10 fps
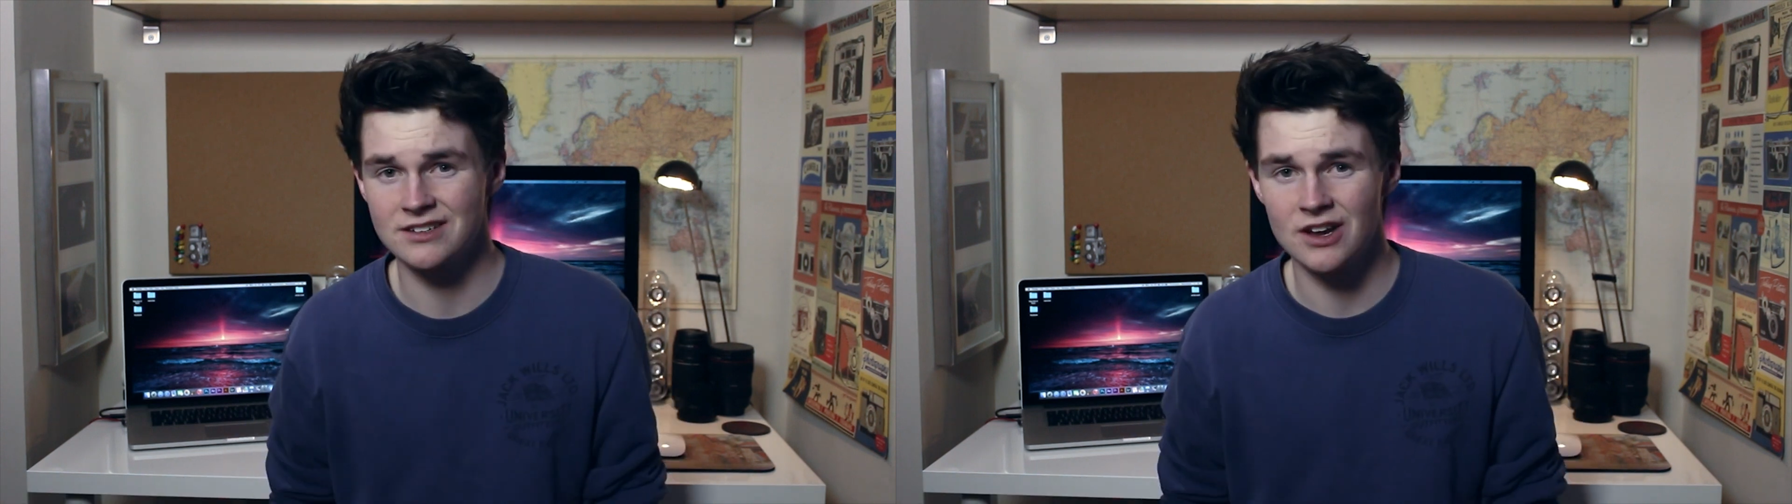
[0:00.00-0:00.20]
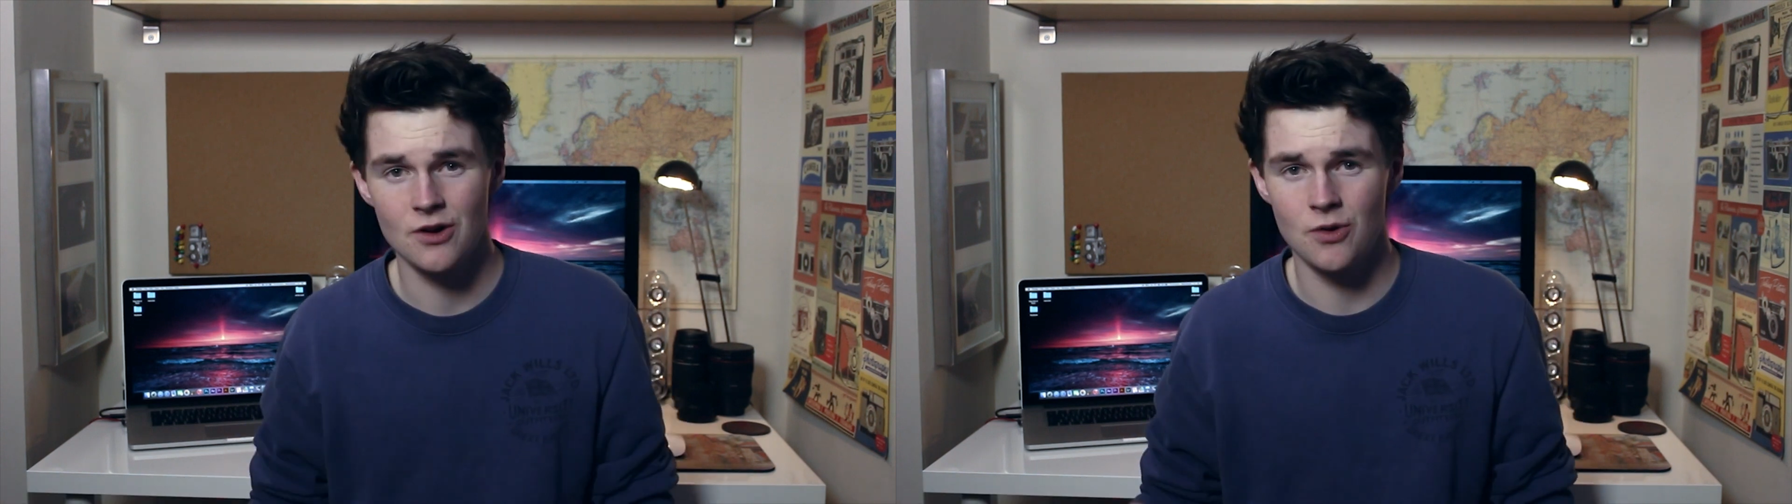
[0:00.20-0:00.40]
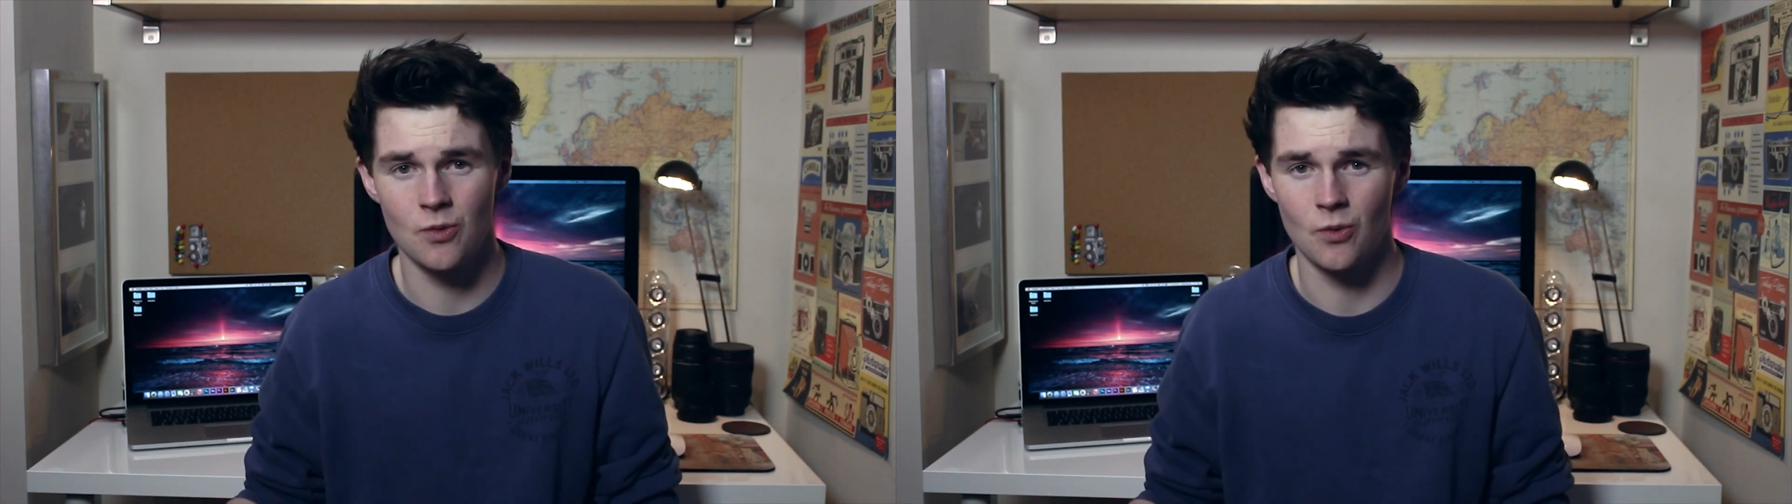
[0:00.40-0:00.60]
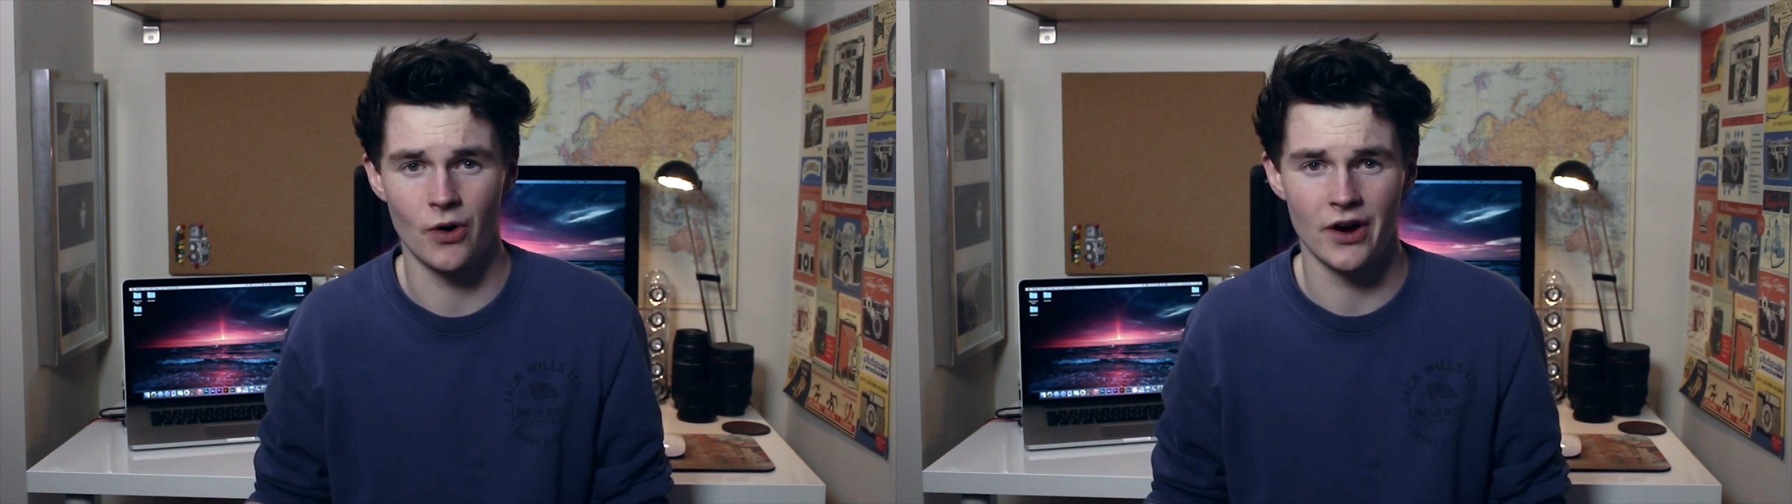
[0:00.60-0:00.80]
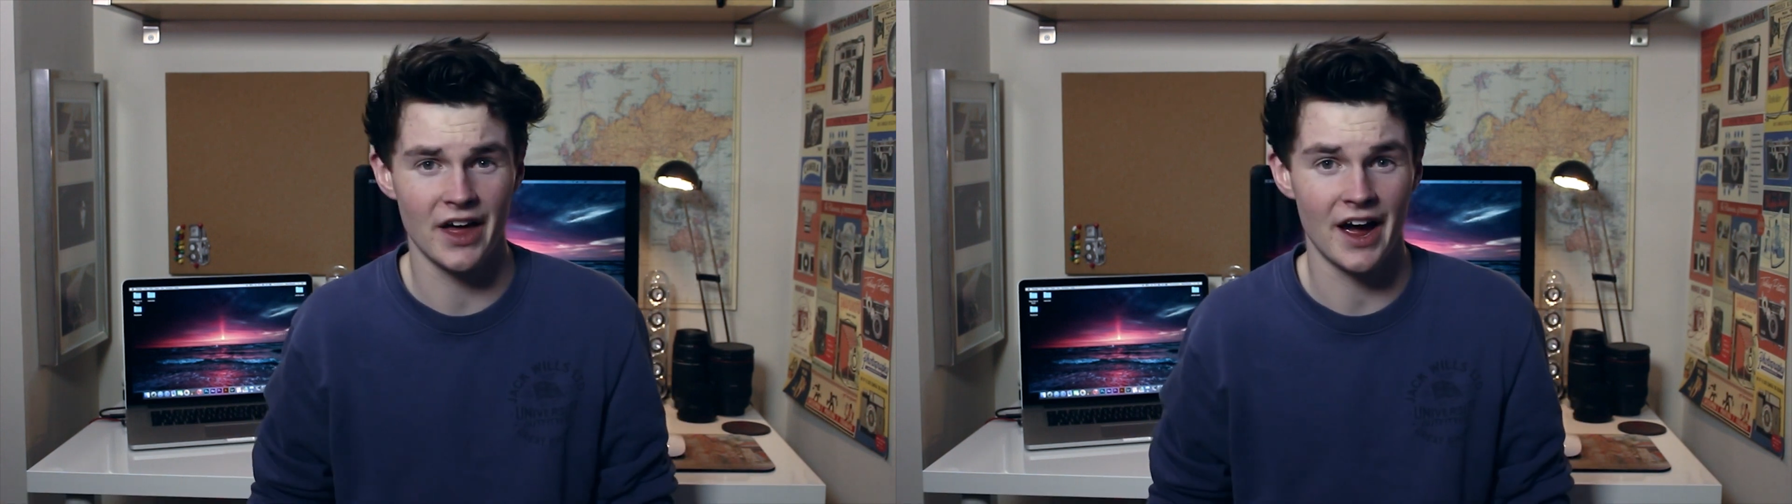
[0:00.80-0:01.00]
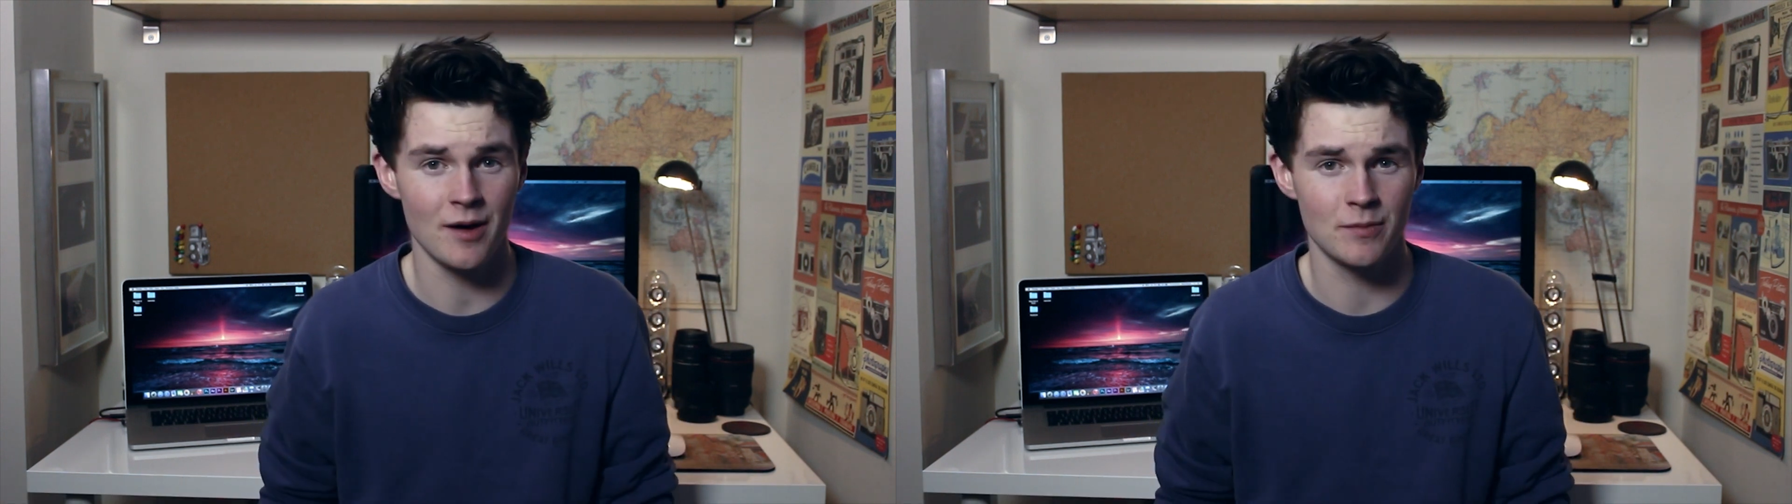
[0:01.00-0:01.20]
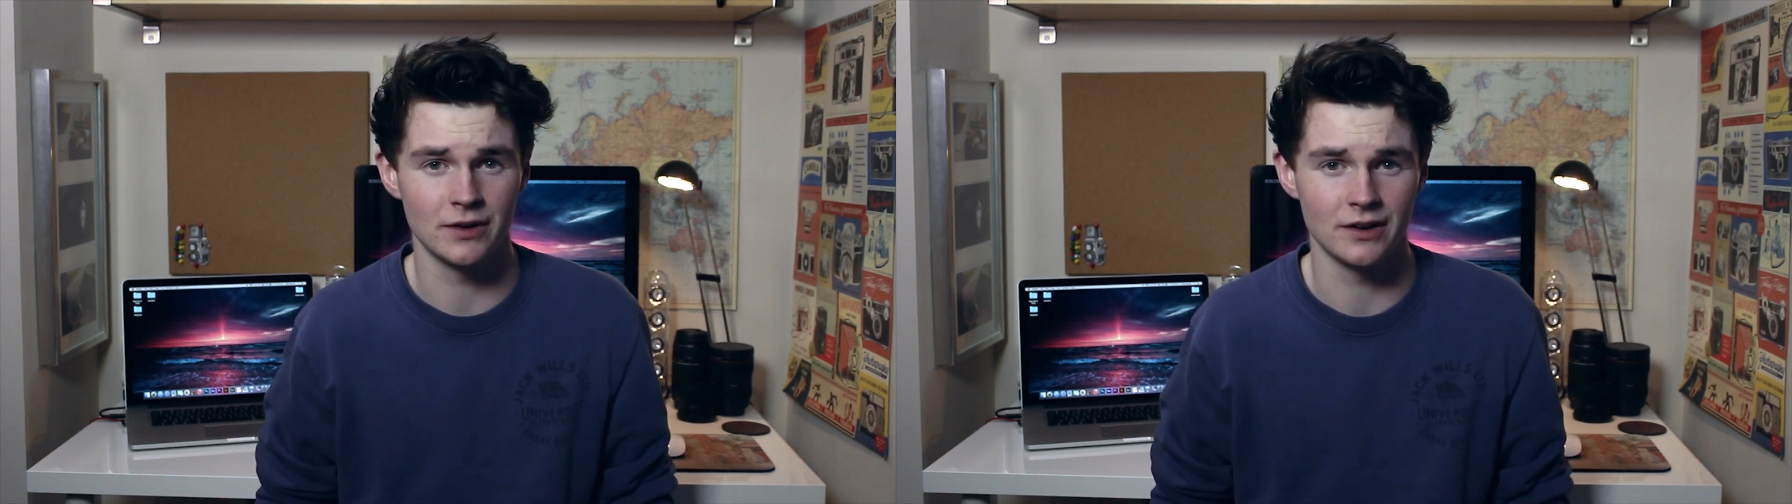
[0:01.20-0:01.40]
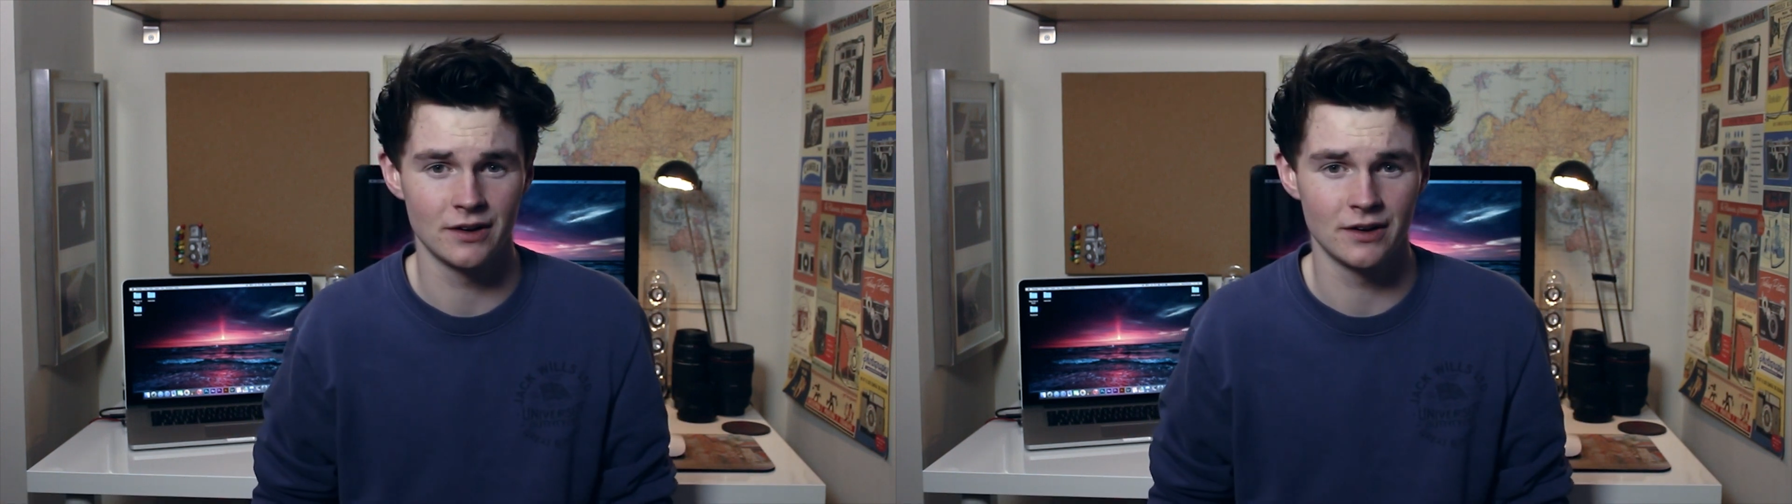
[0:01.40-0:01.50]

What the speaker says: know why that happened.